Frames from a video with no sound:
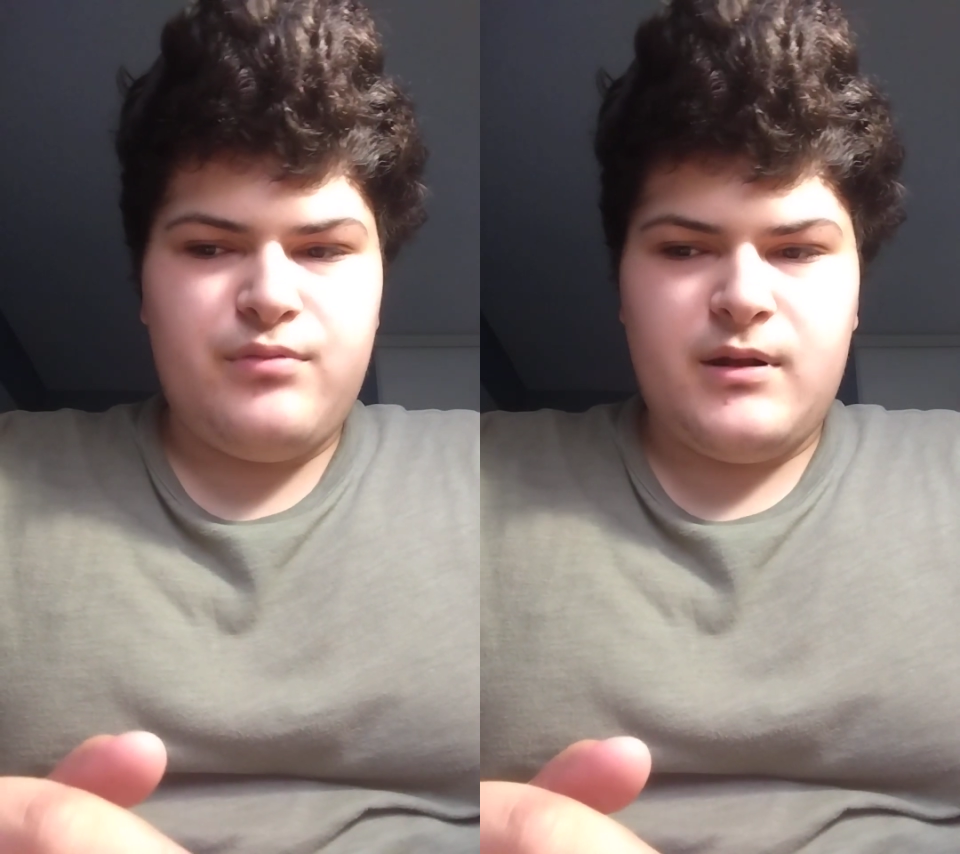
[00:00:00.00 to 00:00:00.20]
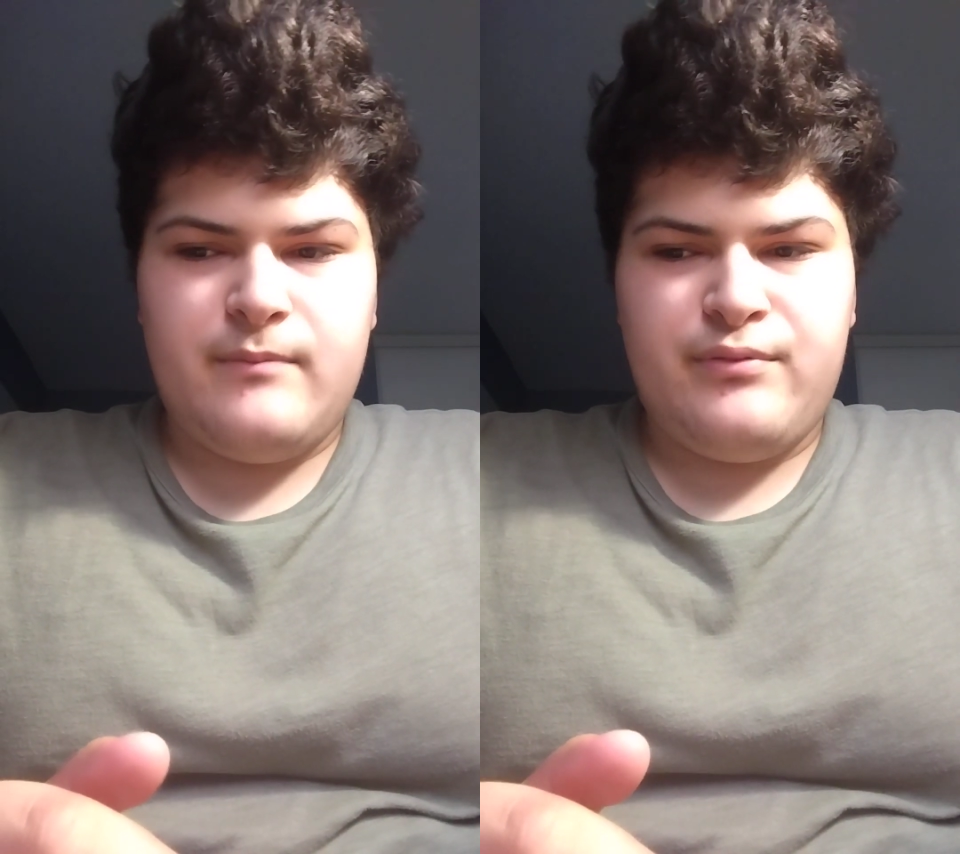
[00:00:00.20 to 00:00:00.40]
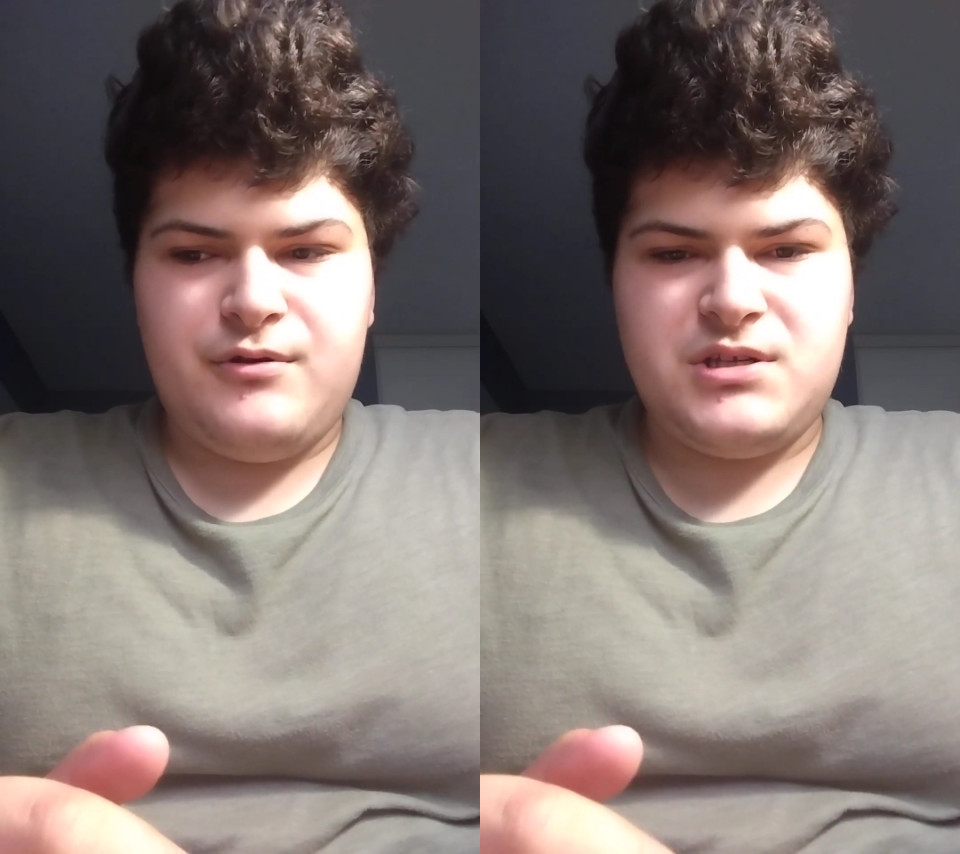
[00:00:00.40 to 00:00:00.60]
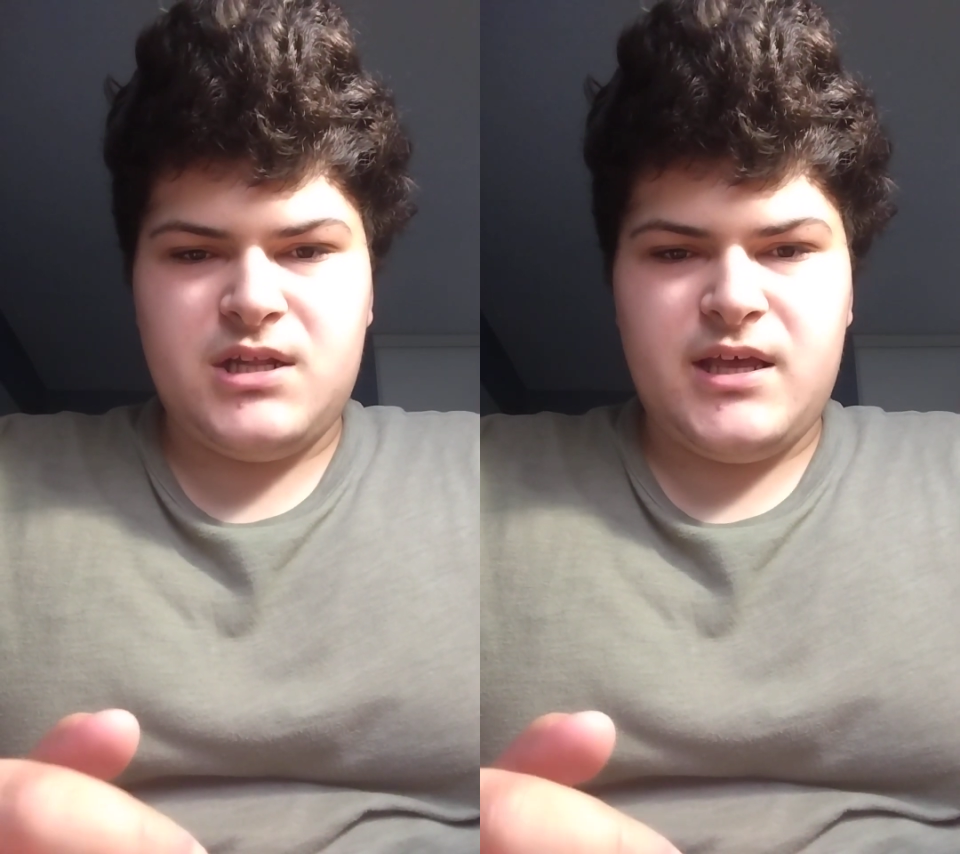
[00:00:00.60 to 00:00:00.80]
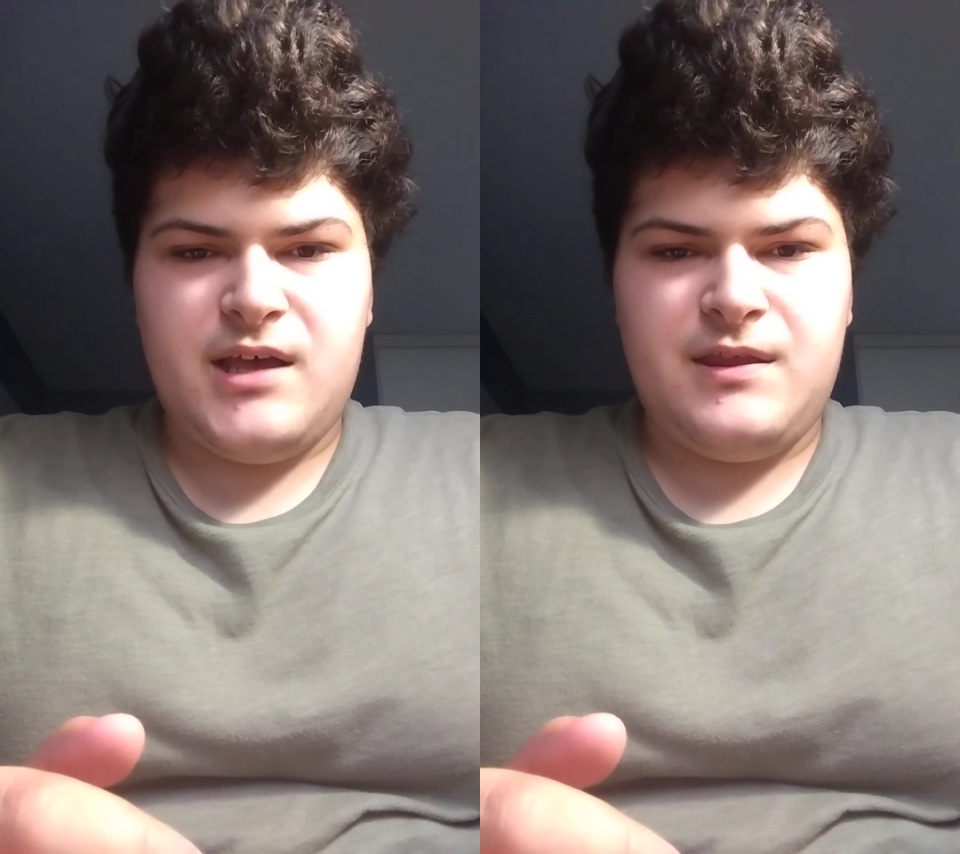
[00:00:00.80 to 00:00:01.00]
But
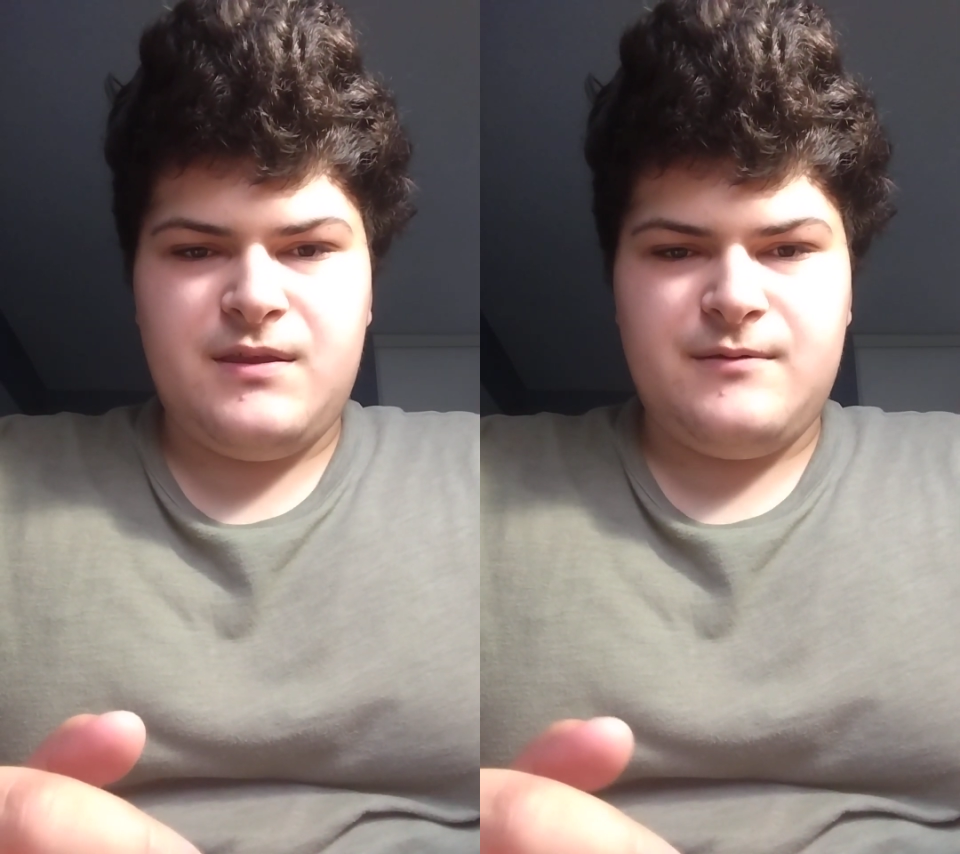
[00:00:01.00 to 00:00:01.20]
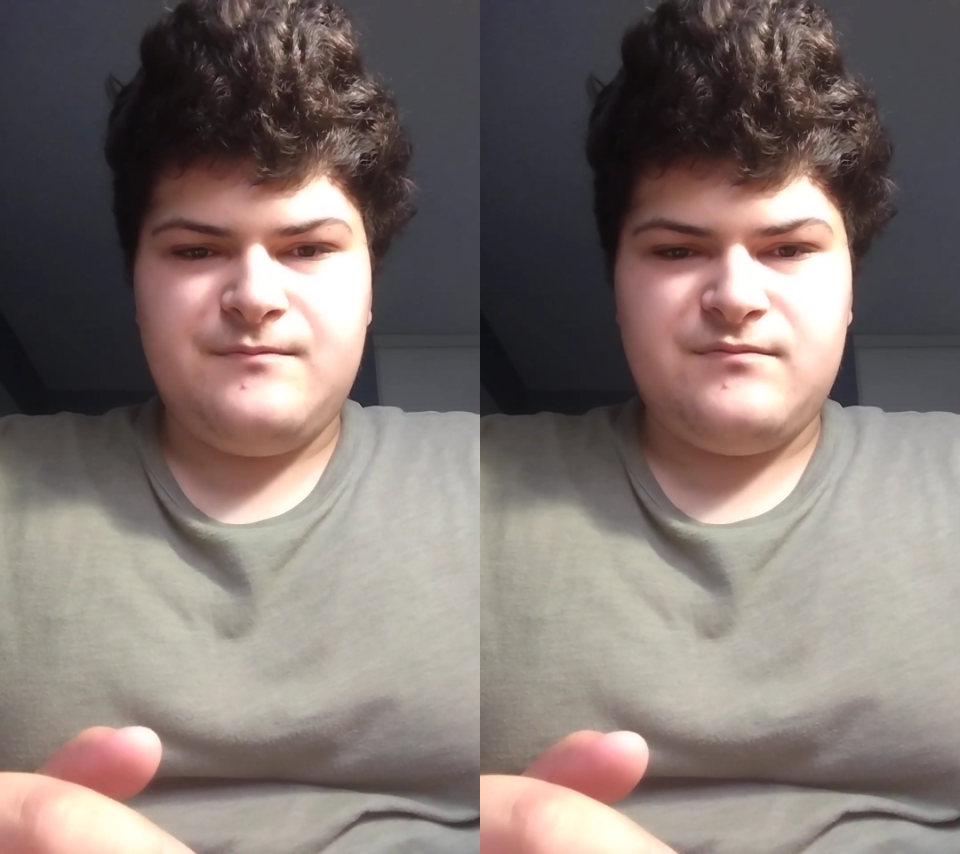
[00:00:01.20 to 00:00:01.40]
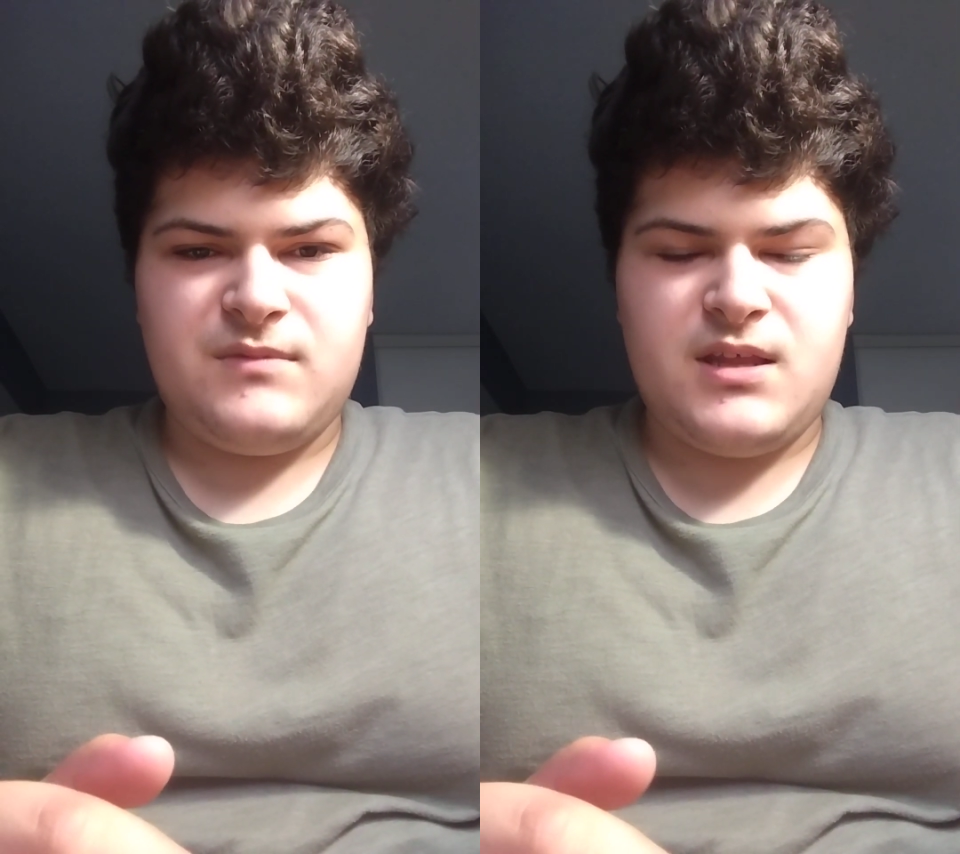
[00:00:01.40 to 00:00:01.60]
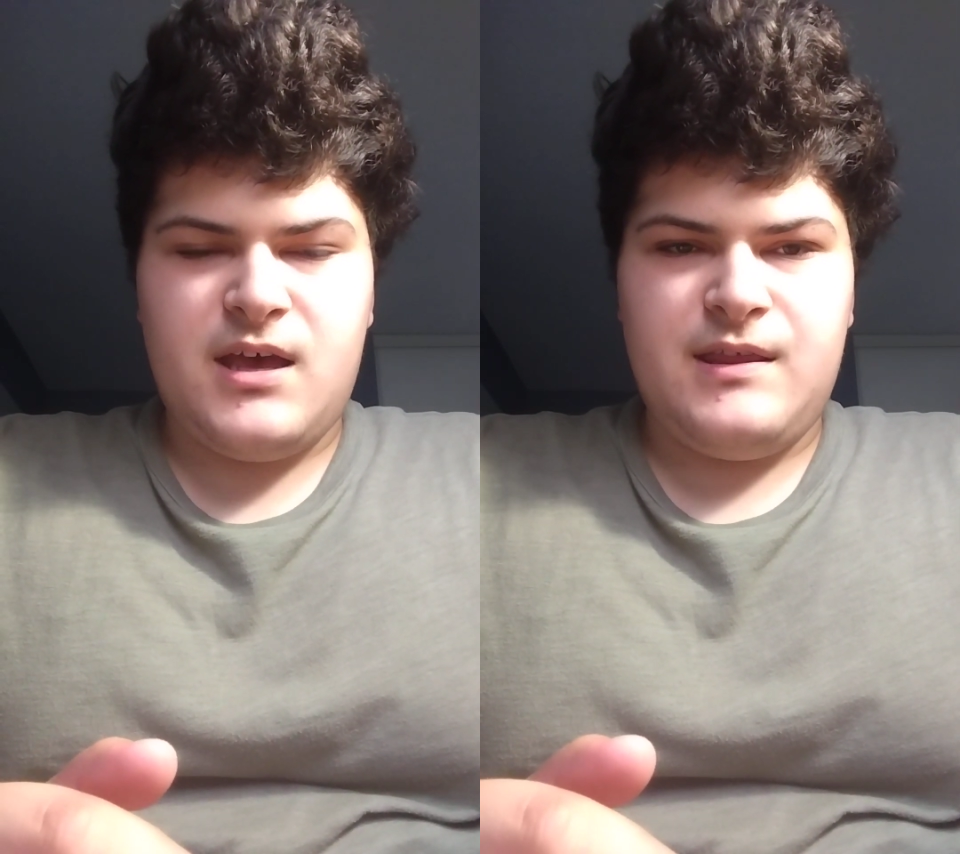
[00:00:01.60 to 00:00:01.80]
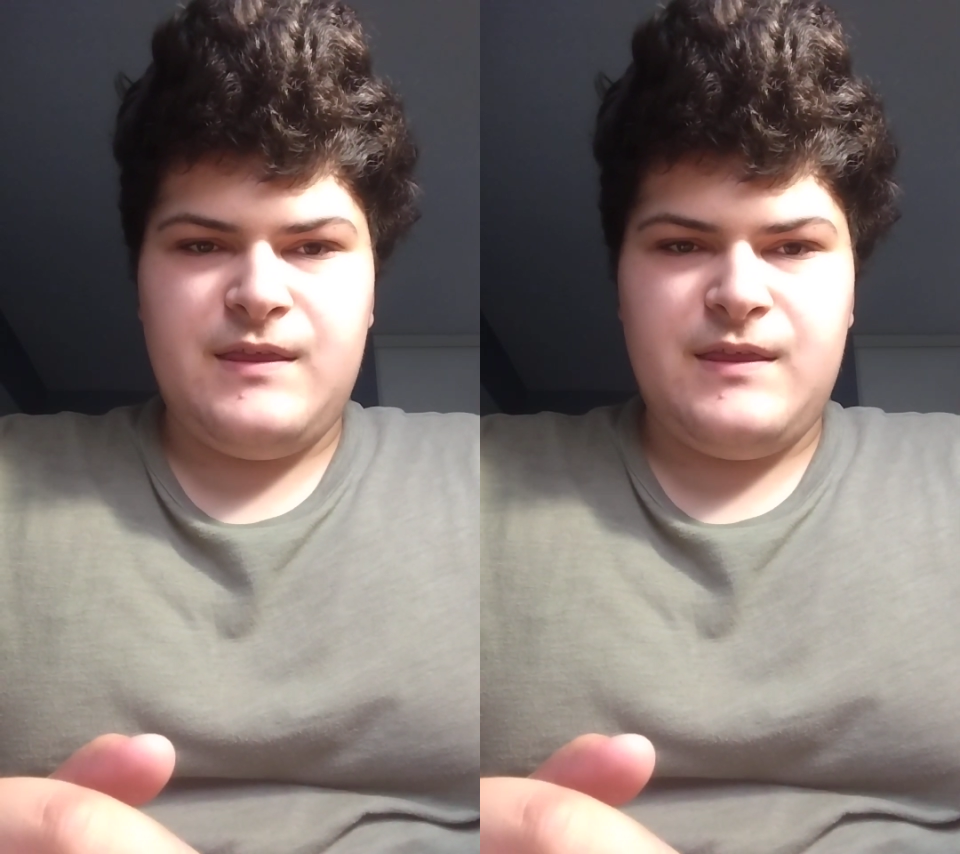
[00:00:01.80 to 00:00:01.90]
personally, I